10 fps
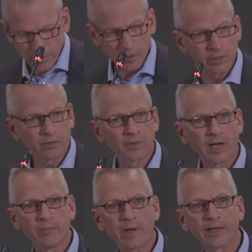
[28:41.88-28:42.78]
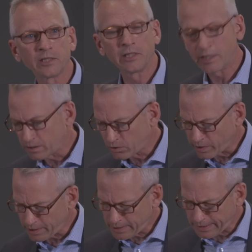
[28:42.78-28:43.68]
of the Year of Time magazine in
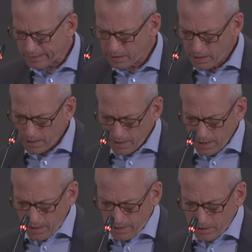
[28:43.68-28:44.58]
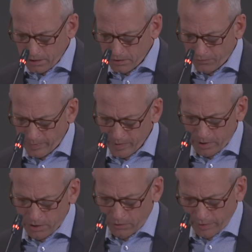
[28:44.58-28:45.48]
2010, and this is from the
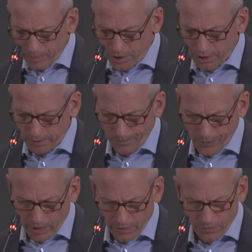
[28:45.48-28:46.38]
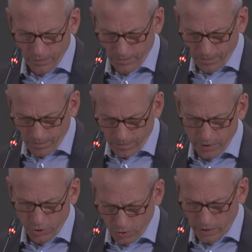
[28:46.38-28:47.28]
description of
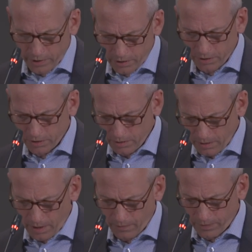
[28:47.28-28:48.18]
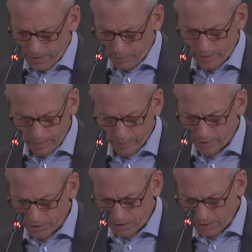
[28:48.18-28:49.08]
the choice of his being
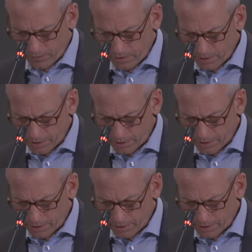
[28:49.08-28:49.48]
Person of the